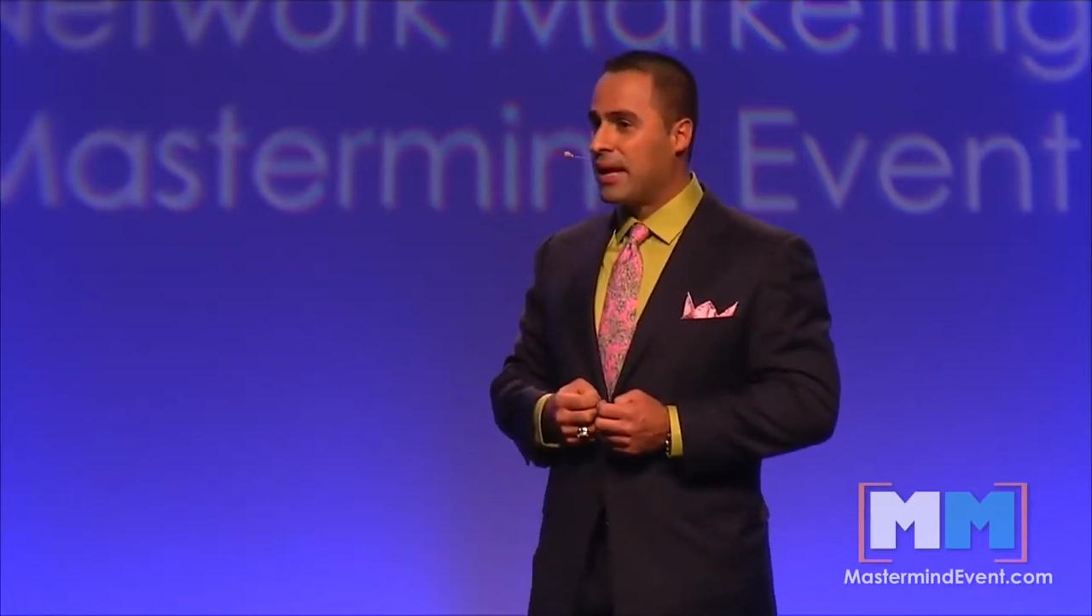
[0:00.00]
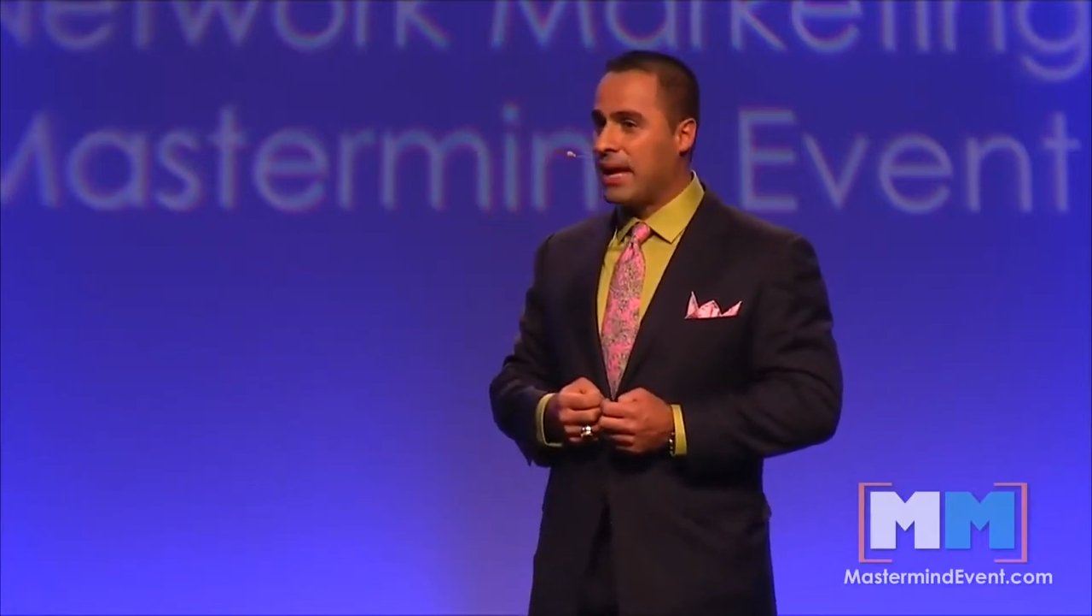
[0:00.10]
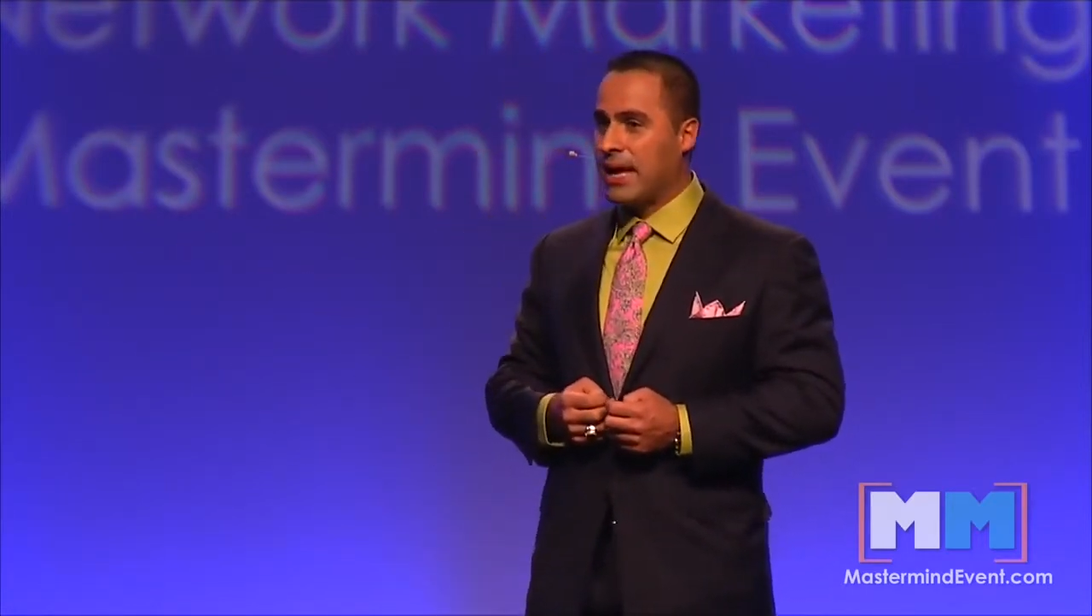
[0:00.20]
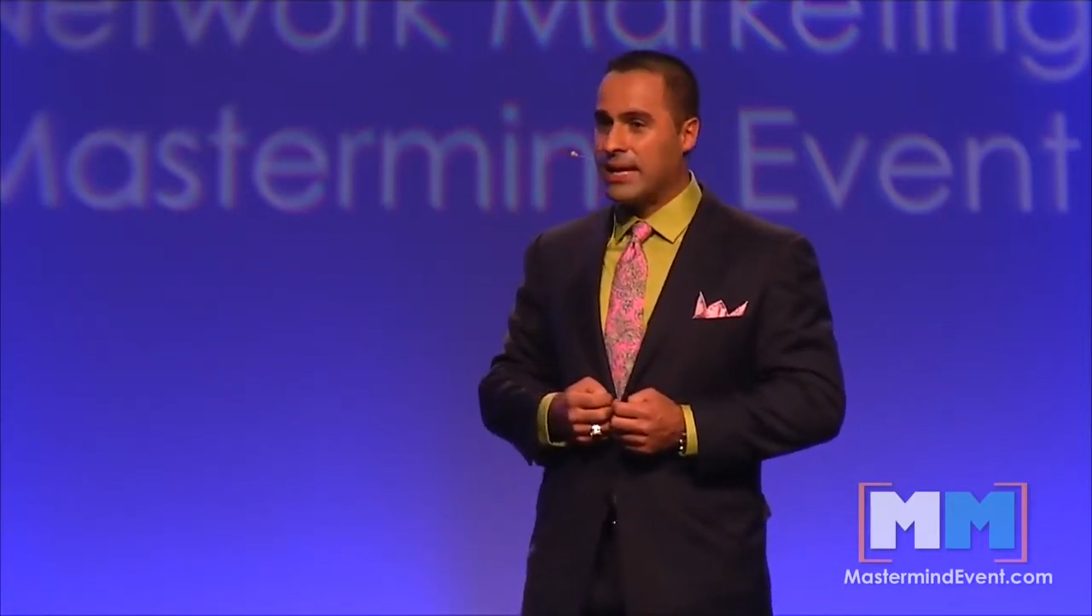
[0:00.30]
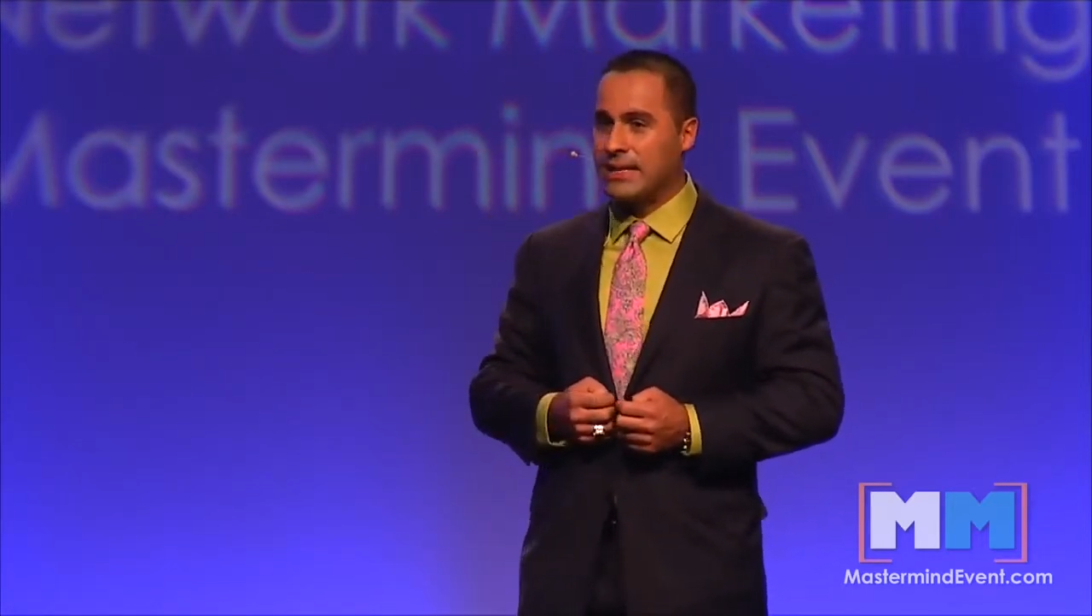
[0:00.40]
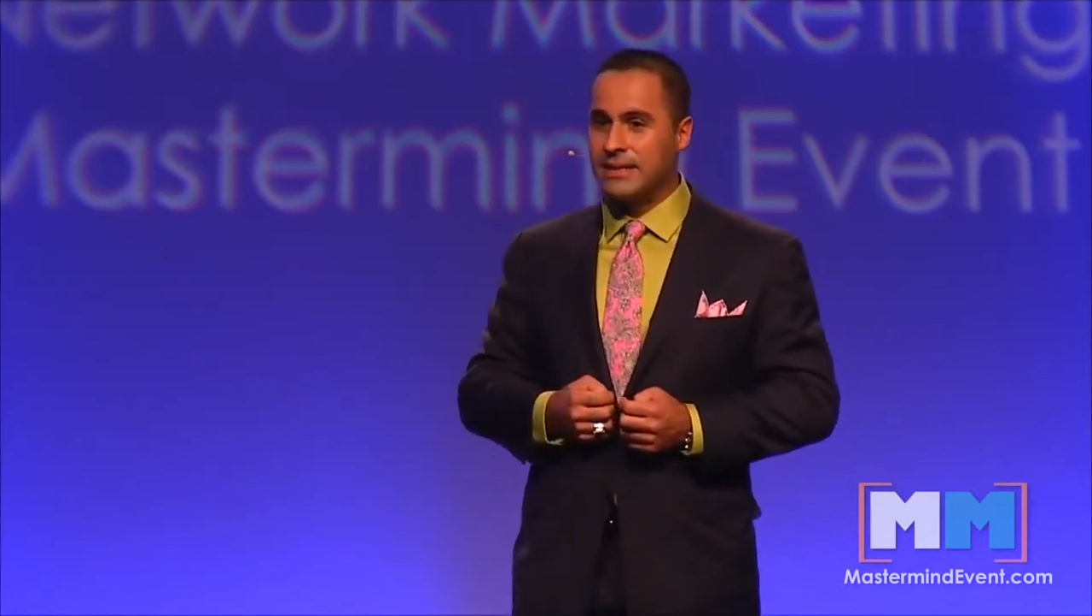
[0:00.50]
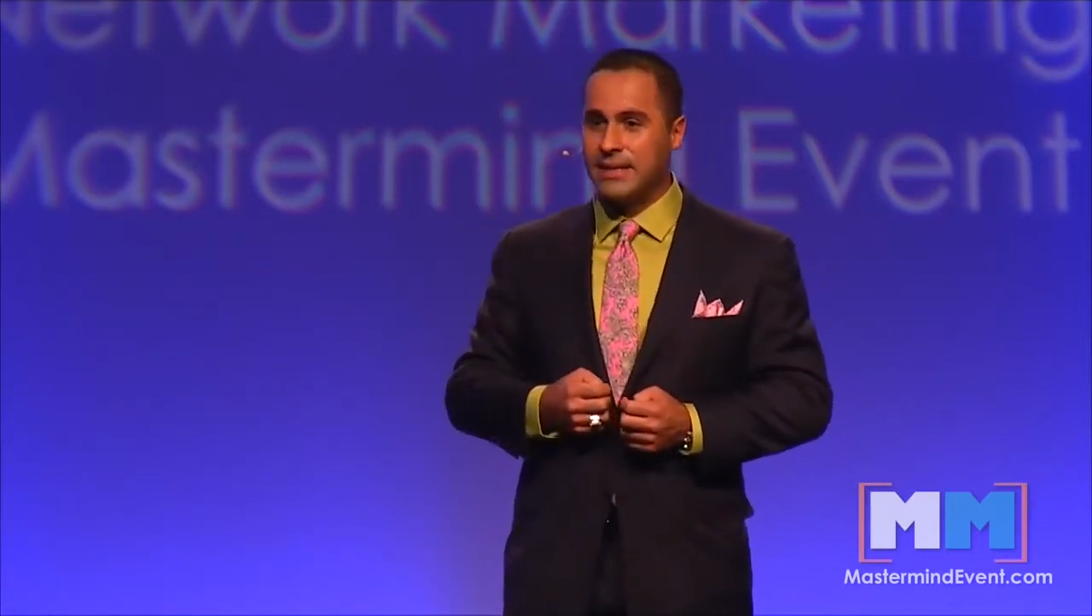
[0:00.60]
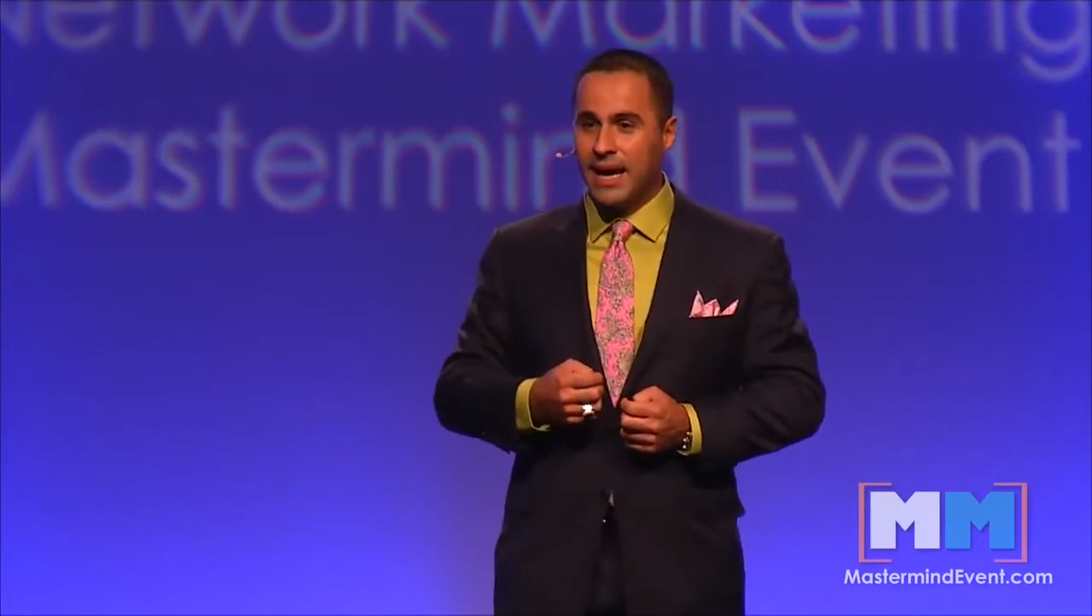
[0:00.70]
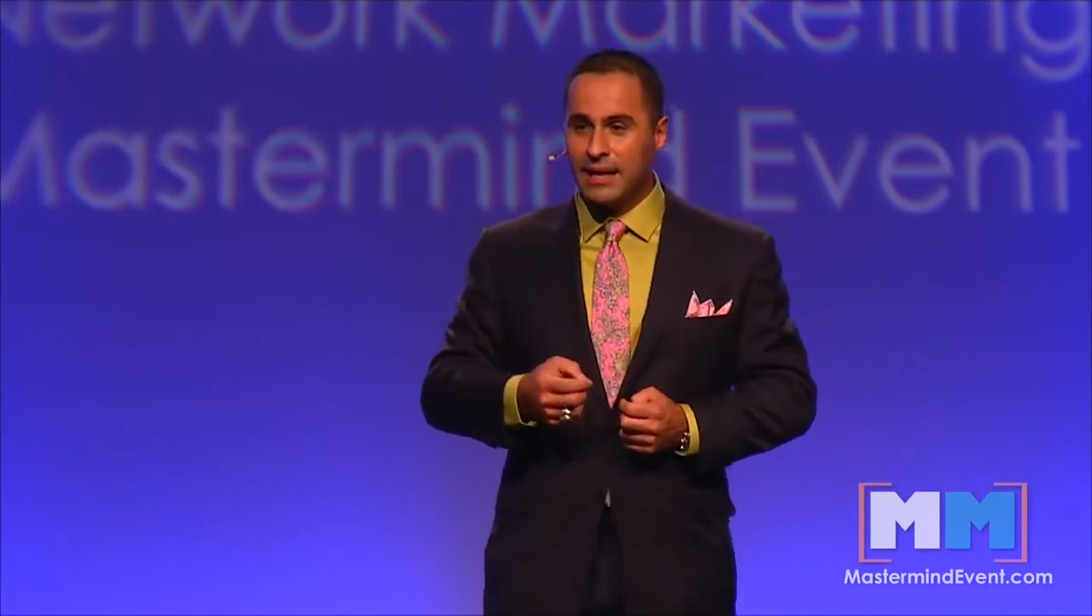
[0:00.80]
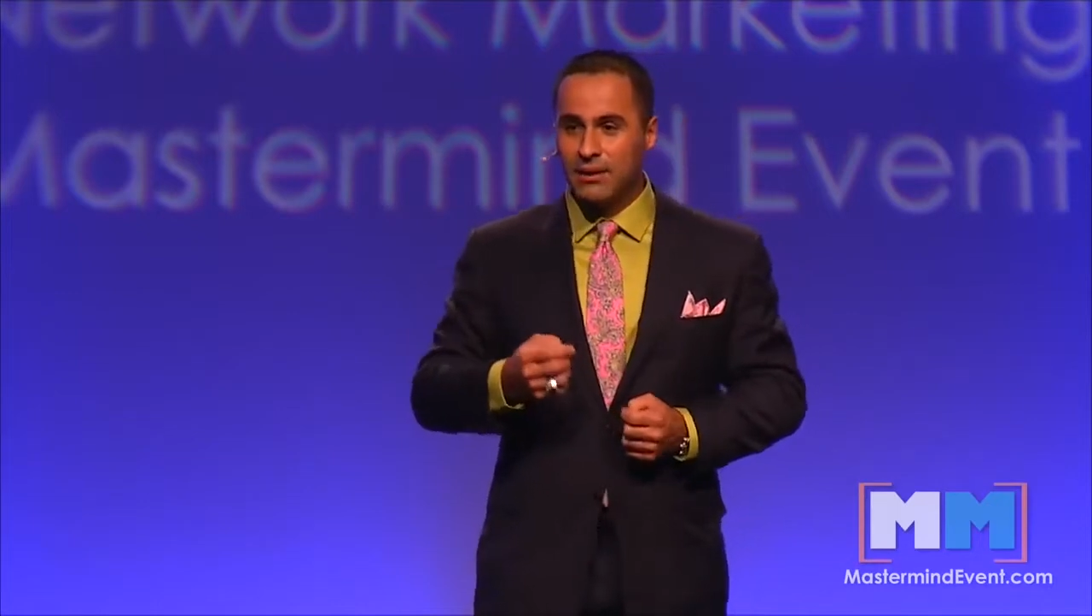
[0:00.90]
And
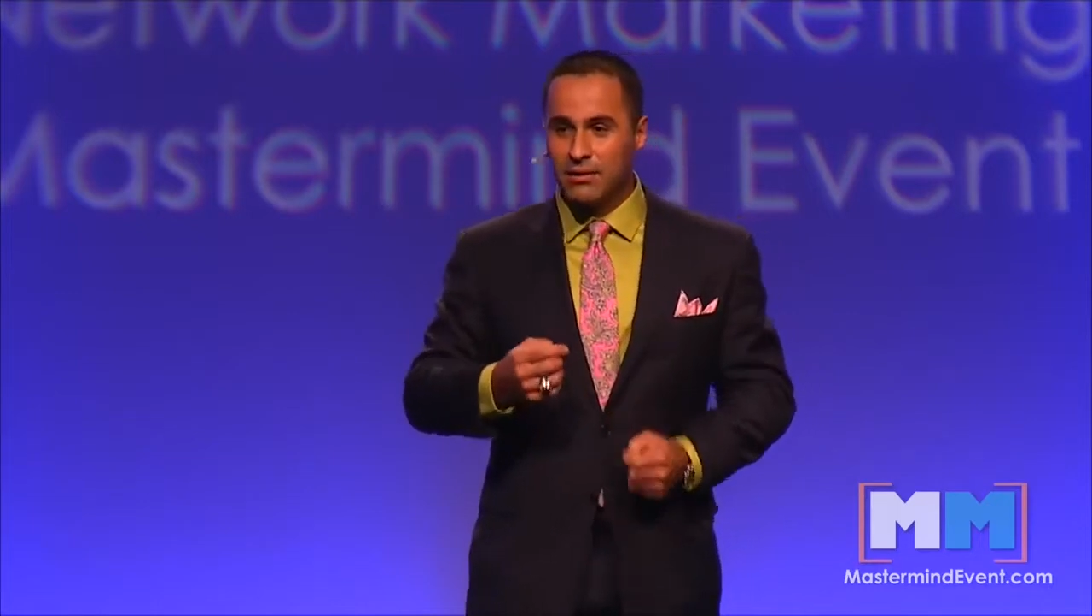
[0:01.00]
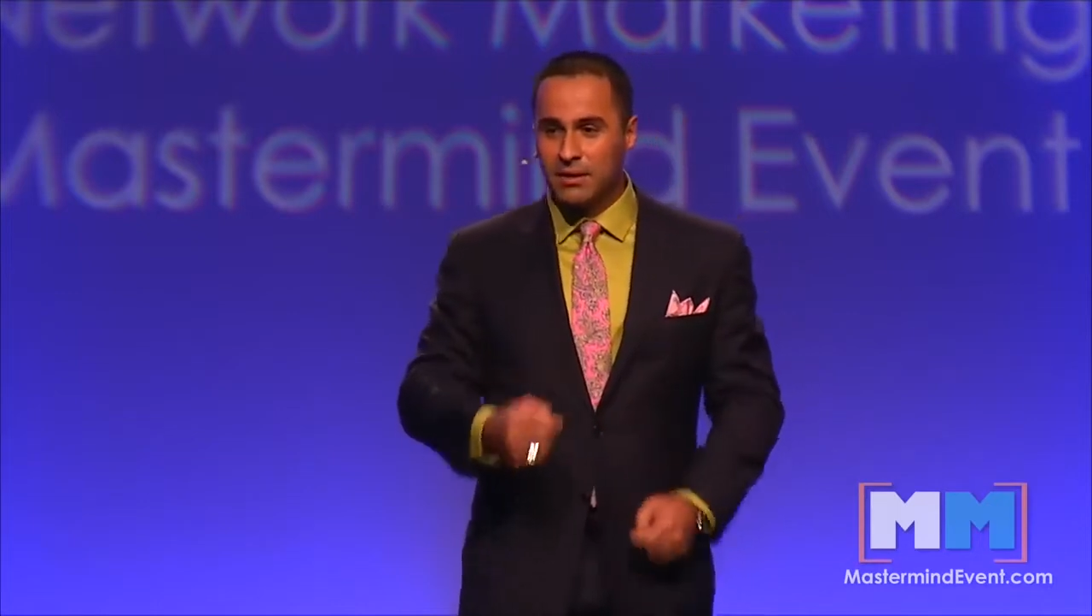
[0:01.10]
dad looked